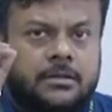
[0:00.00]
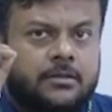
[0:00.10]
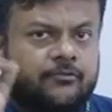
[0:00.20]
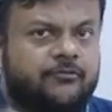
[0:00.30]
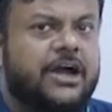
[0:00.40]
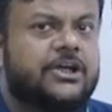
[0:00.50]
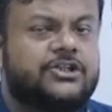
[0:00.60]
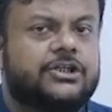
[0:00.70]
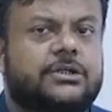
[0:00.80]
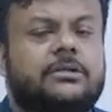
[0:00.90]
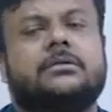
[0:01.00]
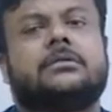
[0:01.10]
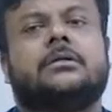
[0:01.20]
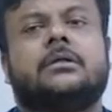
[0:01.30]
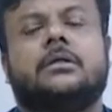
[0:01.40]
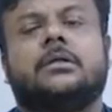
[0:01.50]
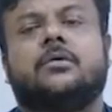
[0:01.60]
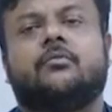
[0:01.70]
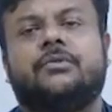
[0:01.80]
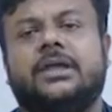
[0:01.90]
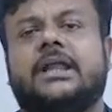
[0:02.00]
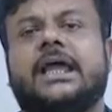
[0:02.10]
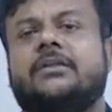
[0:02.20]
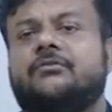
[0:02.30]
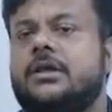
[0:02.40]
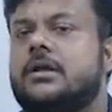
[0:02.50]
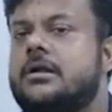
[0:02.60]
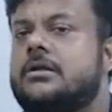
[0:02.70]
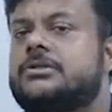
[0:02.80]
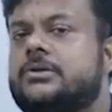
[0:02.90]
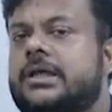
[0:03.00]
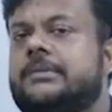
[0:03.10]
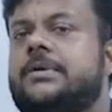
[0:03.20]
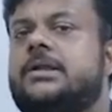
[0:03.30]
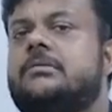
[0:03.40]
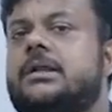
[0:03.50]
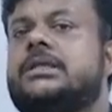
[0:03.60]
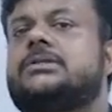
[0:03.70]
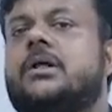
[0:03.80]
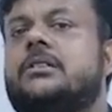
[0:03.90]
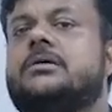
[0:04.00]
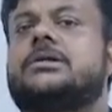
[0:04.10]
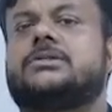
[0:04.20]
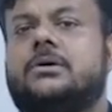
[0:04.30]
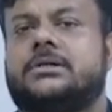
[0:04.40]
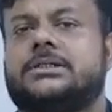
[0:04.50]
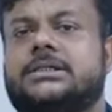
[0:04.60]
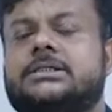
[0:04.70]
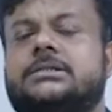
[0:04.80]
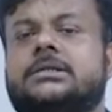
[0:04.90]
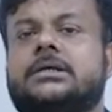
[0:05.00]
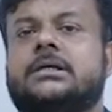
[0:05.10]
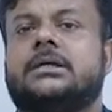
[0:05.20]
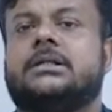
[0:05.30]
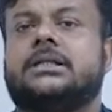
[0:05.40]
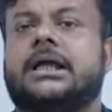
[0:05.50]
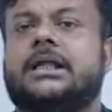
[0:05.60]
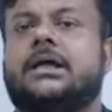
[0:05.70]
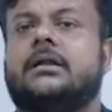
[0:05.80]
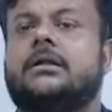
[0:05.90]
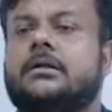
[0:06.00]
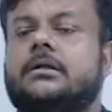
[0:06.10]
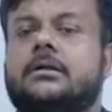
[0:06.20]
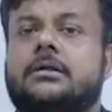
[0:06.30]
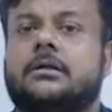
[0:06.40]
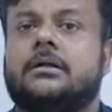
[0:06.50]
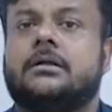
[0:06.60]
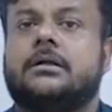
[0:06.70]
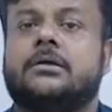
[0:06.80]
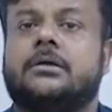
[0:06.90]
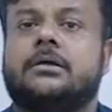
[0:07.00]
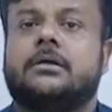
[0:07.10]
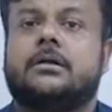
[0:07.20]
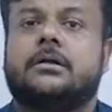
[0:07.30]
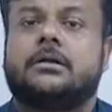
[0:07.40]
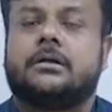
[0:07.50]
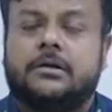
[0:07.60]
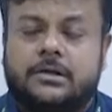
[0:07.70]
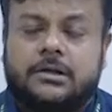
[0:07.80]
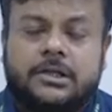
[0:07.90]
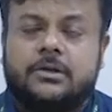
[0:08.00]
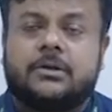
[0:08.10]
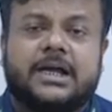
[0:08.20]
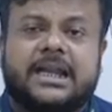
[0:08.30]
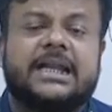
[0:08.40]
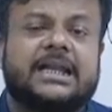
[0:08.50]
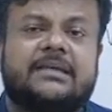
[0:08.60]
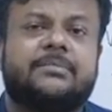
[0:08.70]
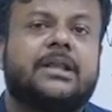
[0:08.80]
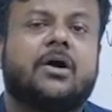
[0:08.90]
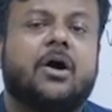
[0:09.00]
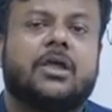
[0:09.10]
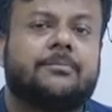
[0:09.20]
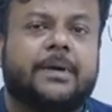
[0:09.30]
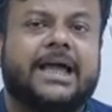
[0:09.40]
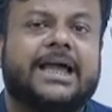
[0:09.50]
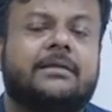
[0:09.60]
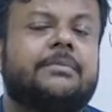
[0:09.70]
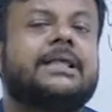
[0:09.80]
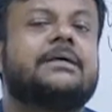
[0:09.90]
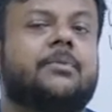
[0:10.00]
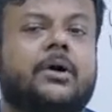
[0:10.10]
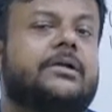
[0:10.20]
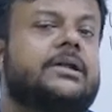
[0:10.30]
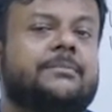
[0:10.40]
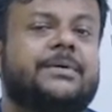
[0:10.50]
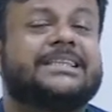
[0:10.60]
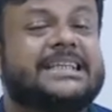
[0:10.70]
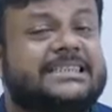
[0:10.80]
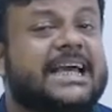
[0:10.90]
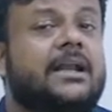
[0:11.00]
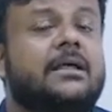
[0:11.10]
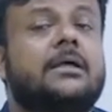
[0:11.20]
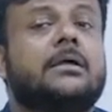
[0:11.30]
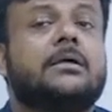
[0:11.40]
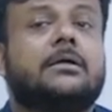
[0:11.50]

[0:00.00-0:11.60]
function, we write V underscore AP to release all the resources that are currently being occupied by the pointer AP. As I said,